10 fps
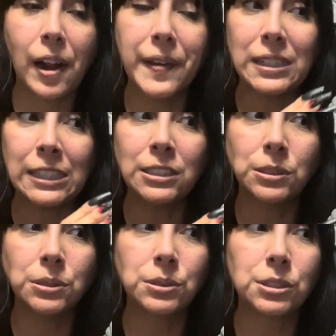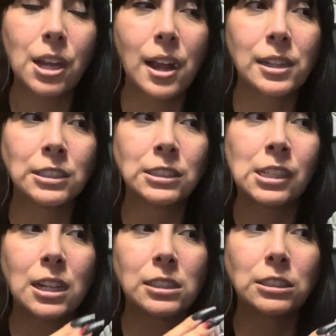Hey Dudes,
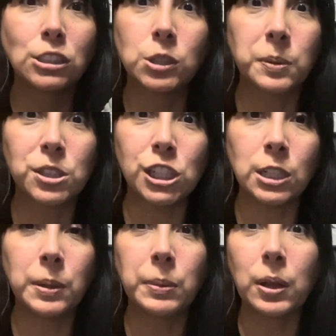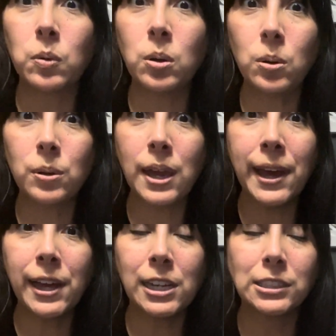super cheap. I'm like, whoa,
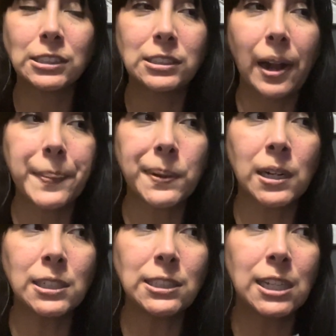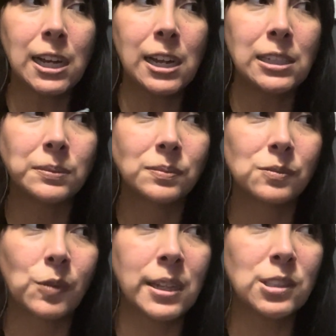yeah, party time,
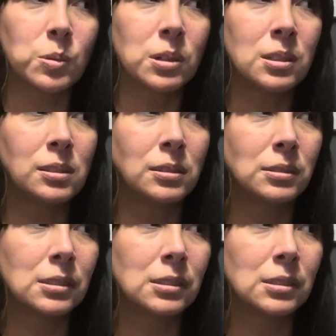Wayne's World.